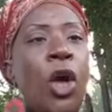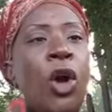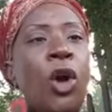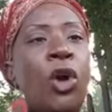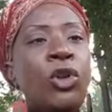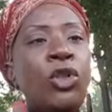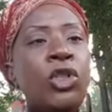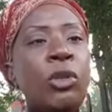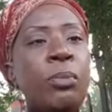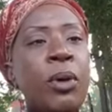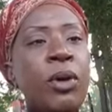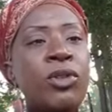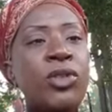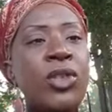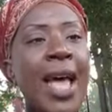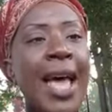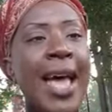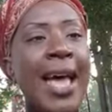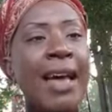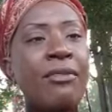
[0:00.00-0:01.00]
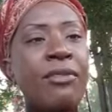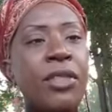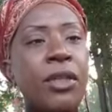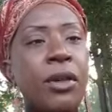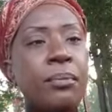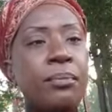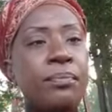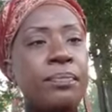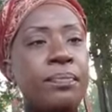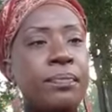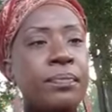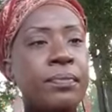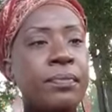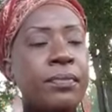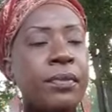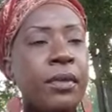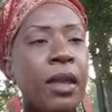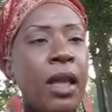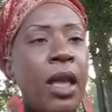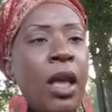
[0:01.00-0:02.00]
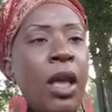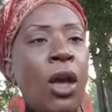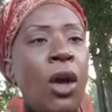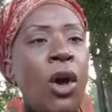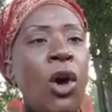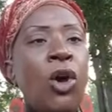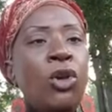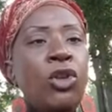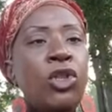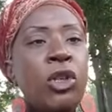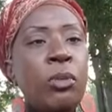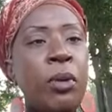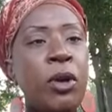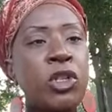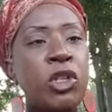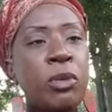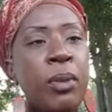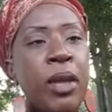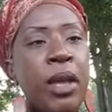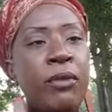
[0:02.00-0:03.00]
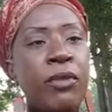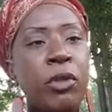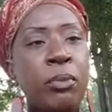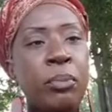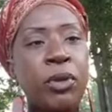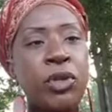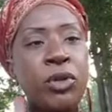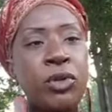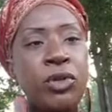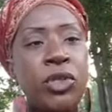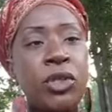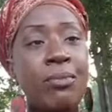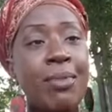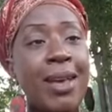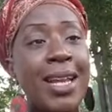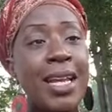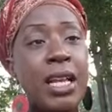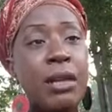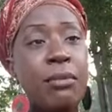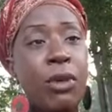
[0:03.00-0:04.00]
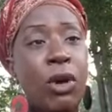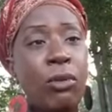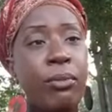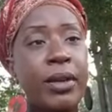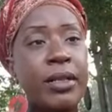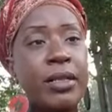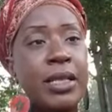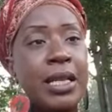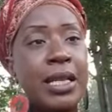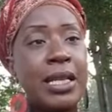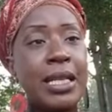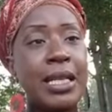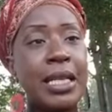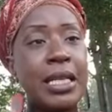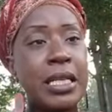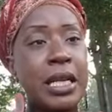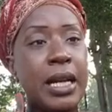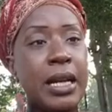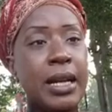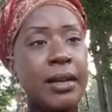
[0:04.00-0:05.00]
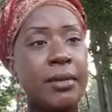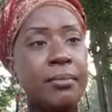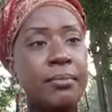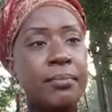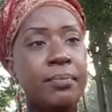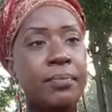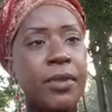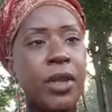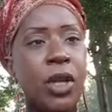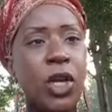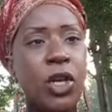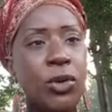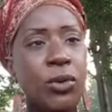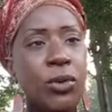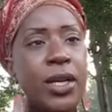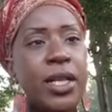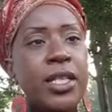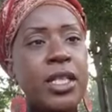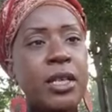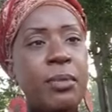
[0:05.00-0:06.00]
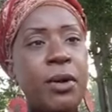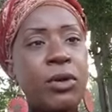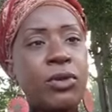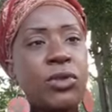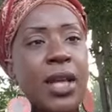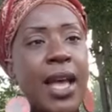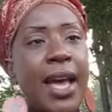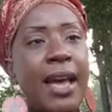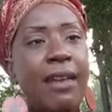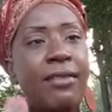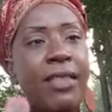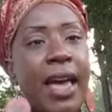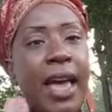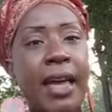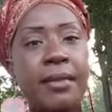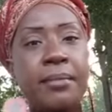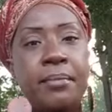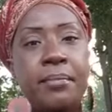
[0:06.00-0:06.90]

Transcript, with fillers: Who's supposed to have them? Who's supposed to be able to produce them at any moment in any time? Who is supposed to have that?